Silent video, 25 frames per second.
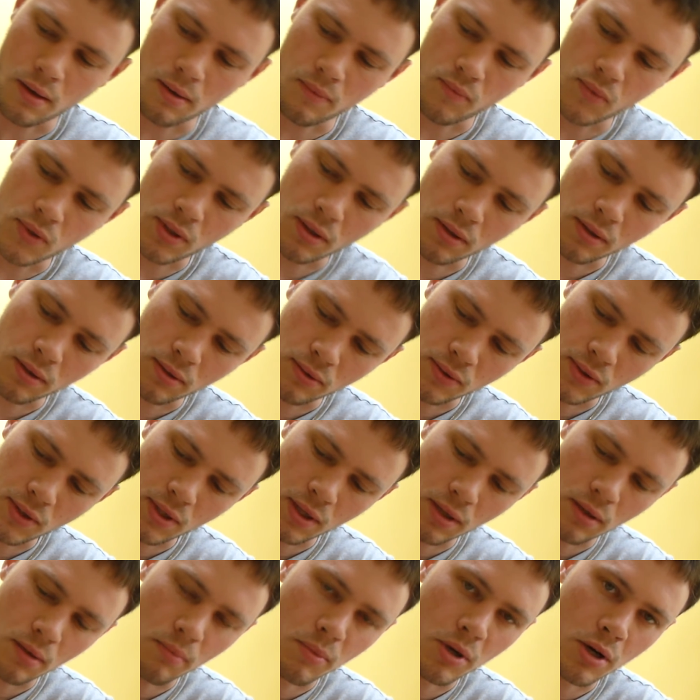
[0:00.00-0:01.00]
So you can
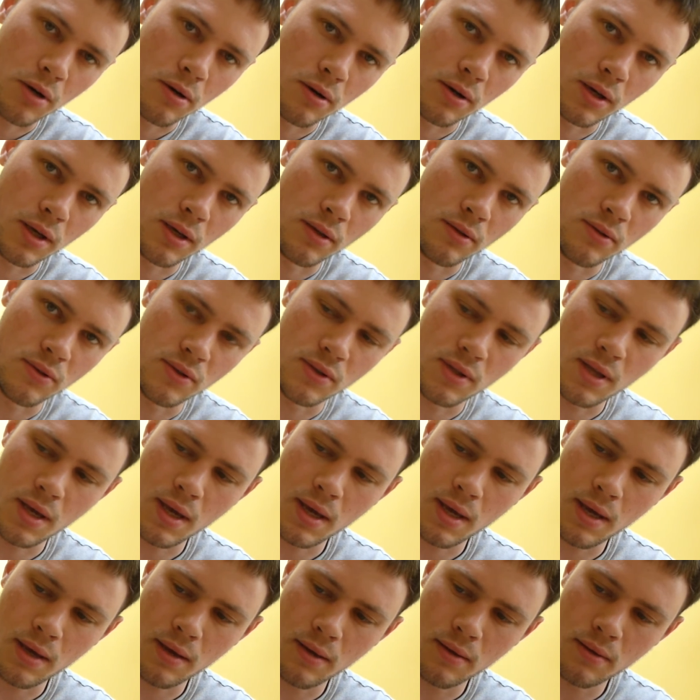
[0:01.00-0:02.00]
see the markings
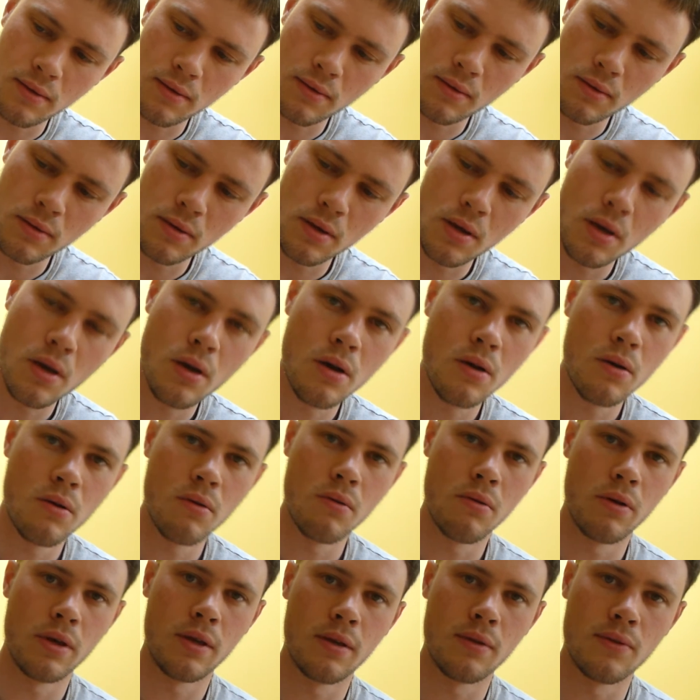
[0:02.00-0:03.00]
there,
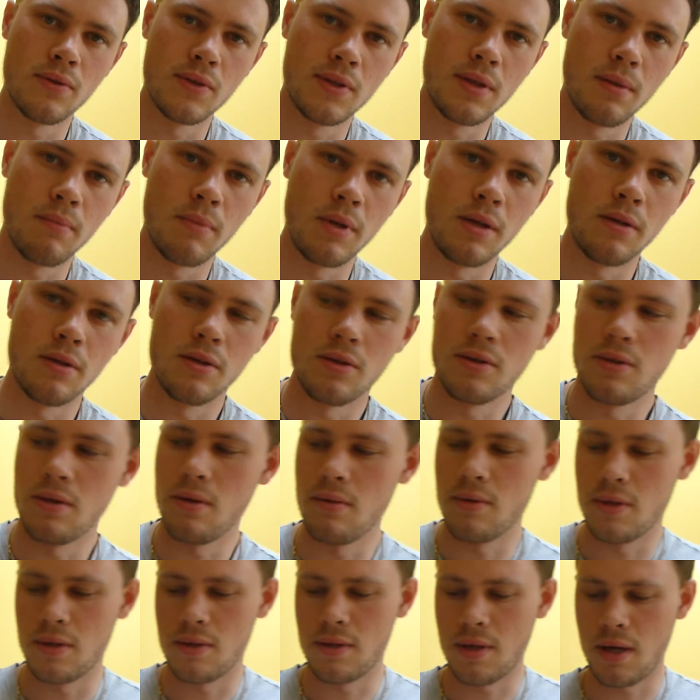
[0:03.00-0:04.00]
or you can simply just
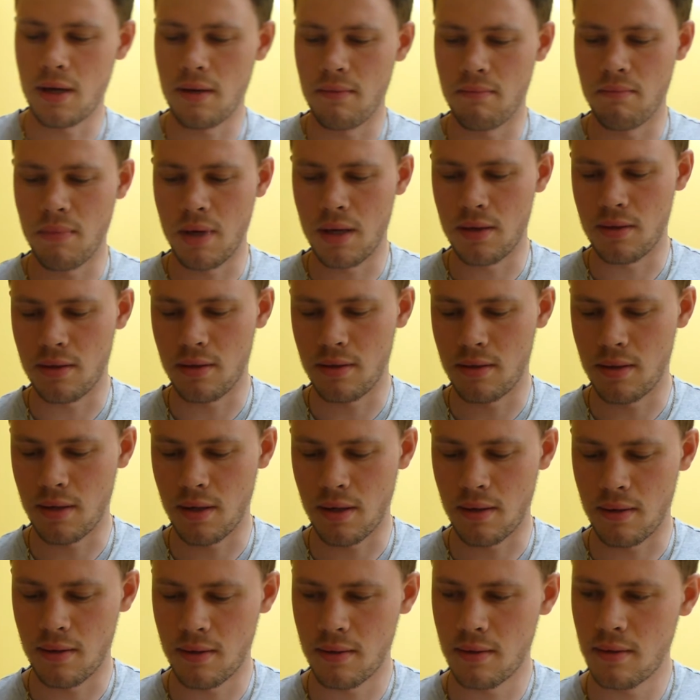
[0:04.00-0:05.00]
use a tape measure
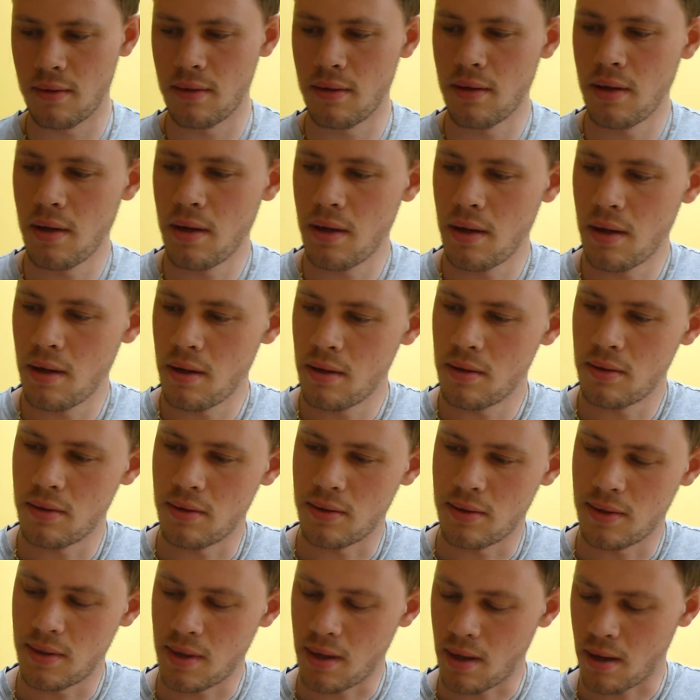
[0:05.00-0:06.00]
to
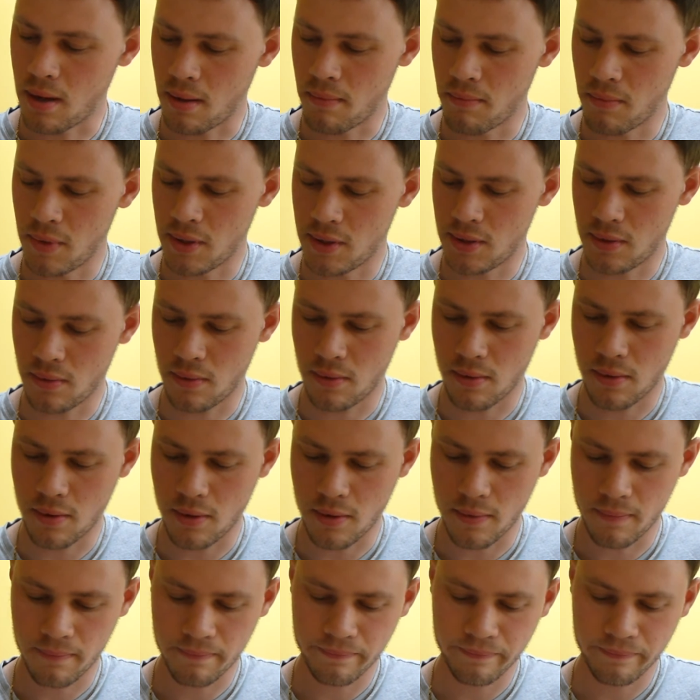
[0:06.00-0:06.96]
set up the saw.